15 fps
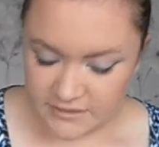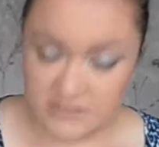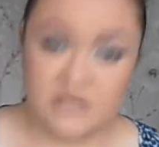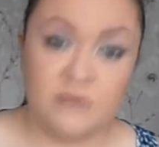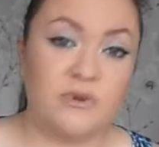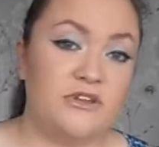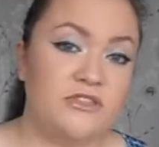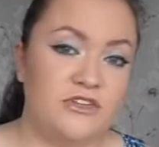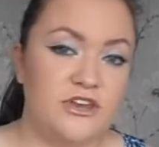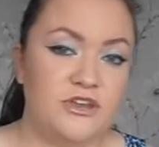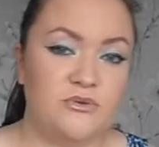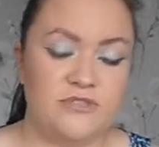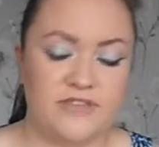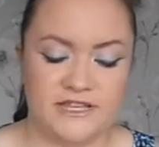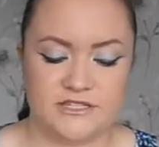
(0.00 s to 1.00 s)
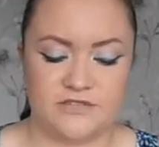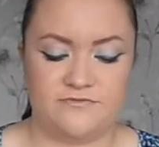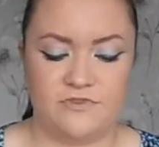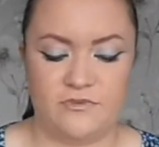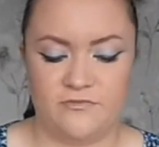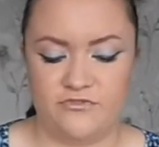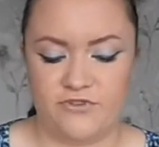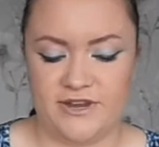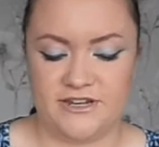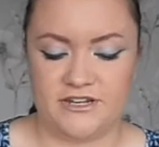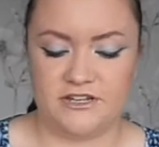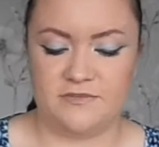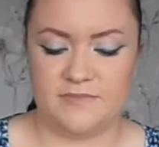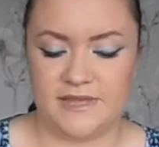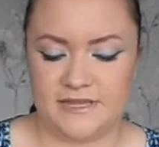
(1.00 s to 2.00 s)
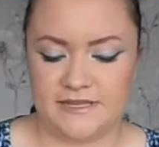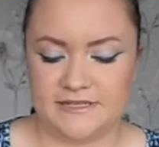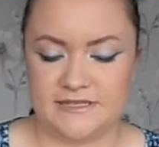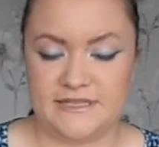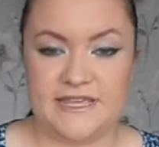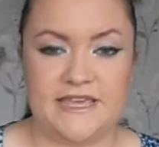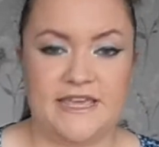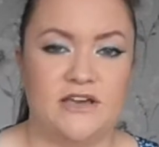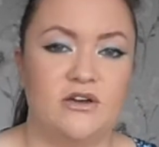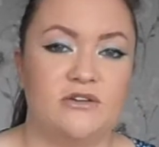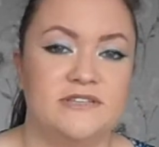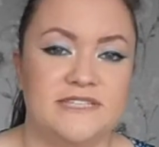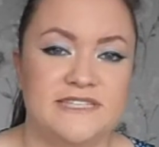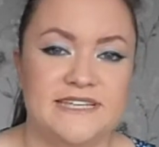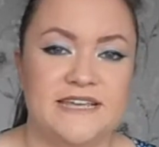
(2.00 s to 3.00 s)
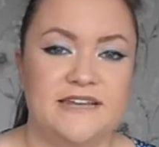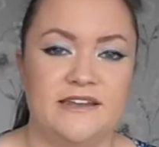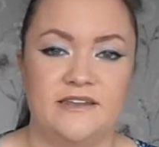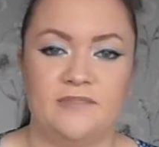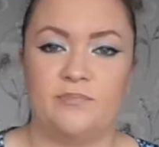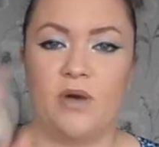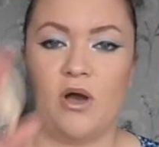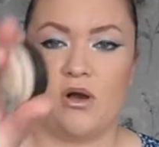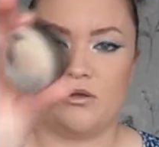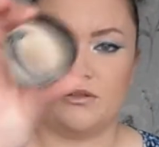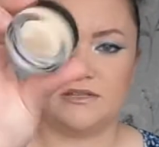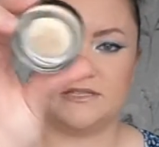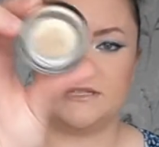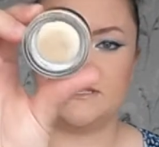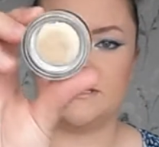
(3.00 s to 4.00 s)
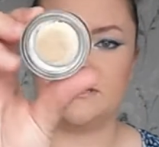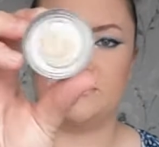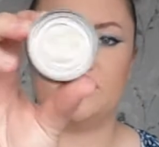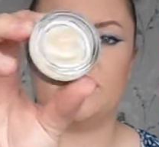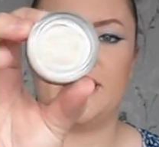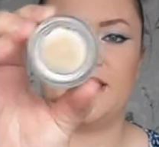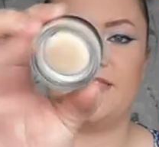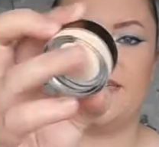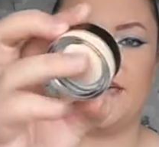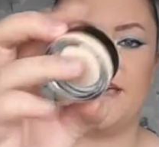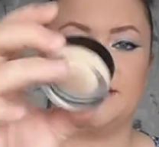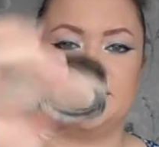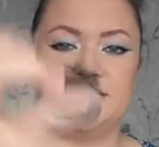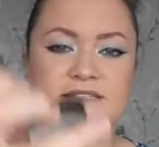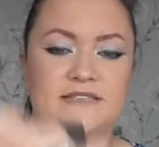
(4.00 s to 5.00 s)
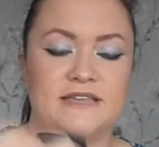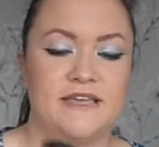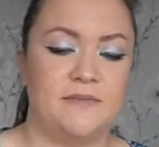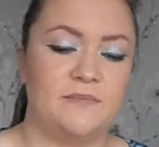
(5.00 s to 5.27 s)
So one of the new things from Freedom is the concealer pots that look like this.